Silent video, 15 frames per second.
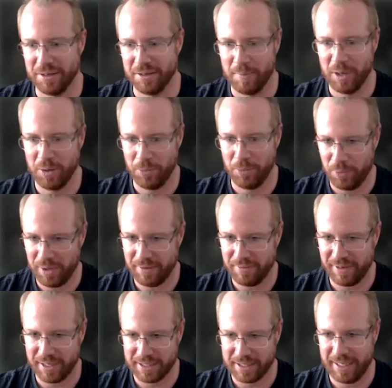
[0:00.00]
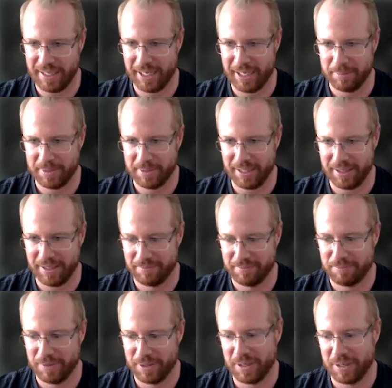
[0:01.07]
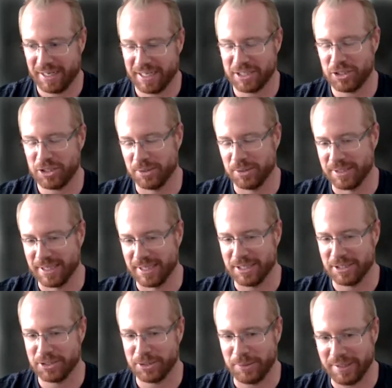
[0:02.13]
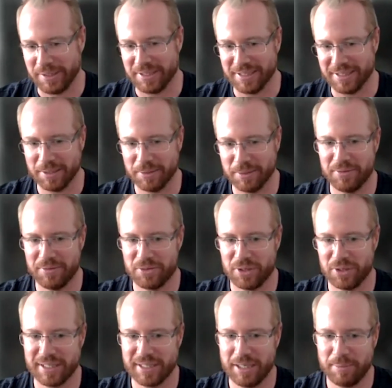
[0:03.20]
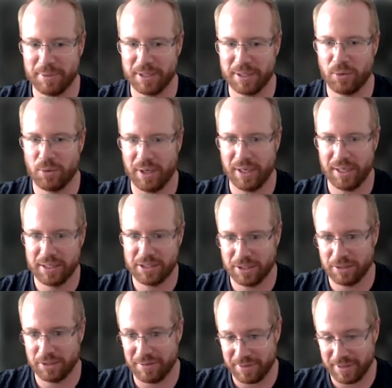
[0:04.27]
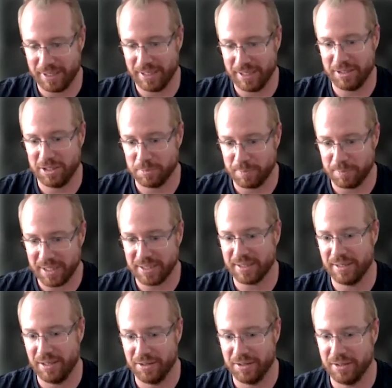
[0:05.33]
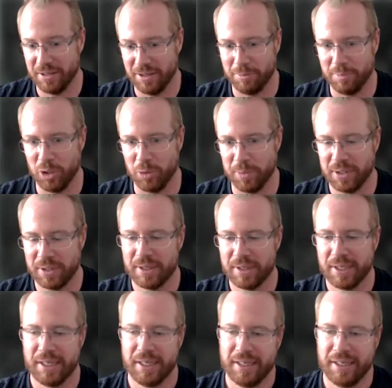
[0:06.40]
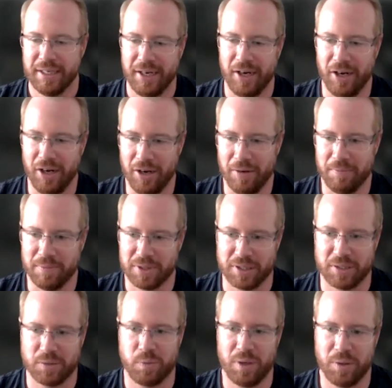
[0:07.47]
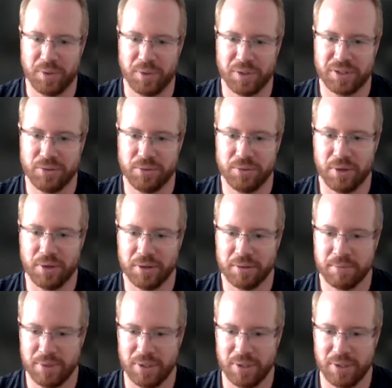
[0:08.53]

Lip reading: So at the moment we've actually kept it, I guess you could say there's two niches there. We've tried to keep it quite geographically just based in London at the moment, just while we're still growing.